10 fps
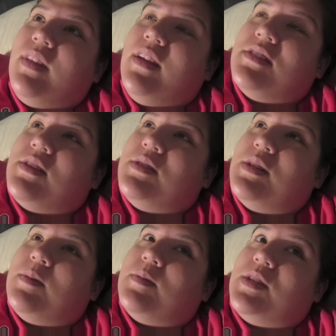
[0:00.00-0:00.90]
so
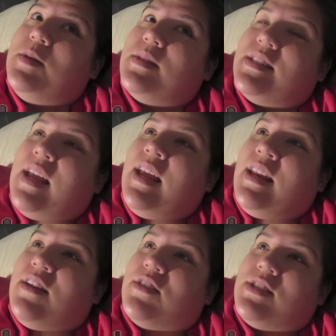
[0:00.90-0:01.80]
she she was saying
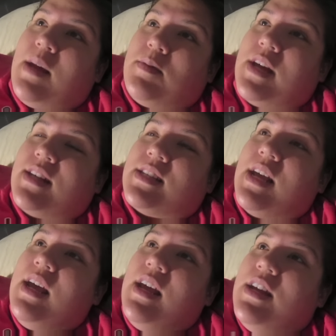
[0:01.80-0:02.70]
in her Snapchats,
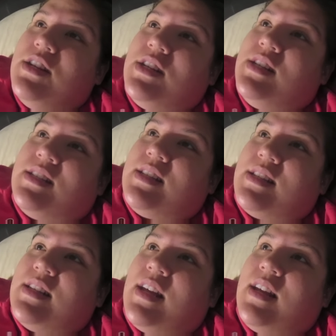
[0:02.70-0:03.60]
she just
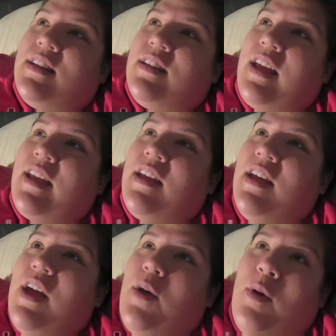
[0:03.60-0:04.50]
doesn't, like,
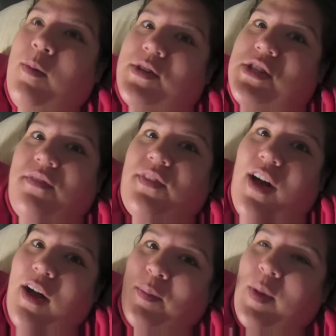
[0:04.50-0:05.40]
what would she
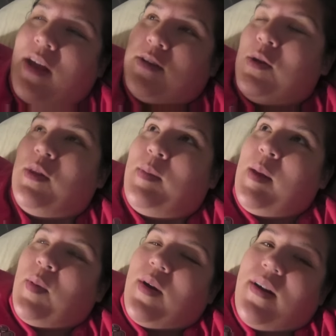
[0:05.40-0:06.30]
vlog? Buying toilet
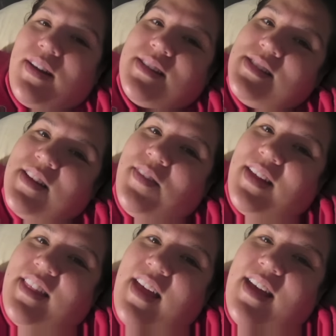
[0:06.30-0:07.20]
paper and stuff
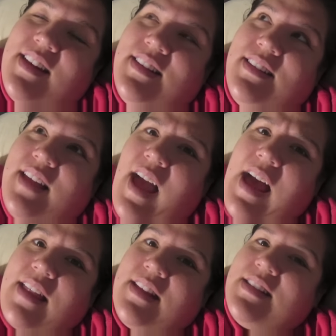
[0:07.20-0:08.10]
like that. And
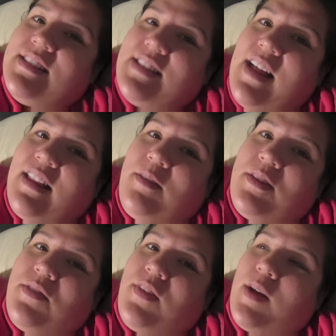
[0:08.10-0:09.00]
yeah, that's exactly
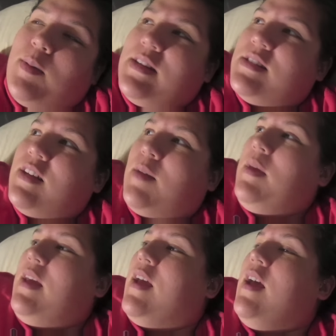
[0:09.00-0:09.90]
what you vlog, because look at
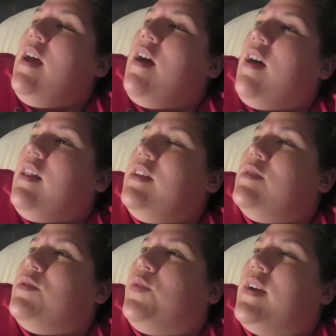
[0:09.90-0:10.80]
me. All I
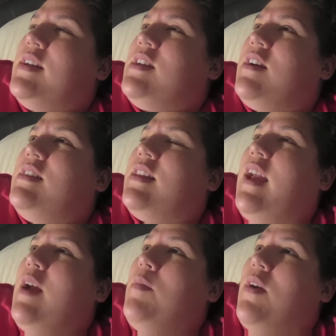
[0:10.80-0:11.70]
do is freaking talk to the
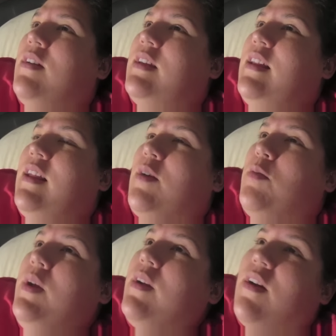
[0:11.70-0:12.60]
camera all day like a
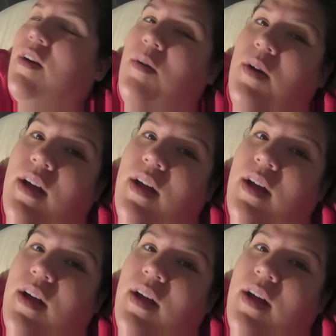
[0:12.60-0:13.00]
weirdo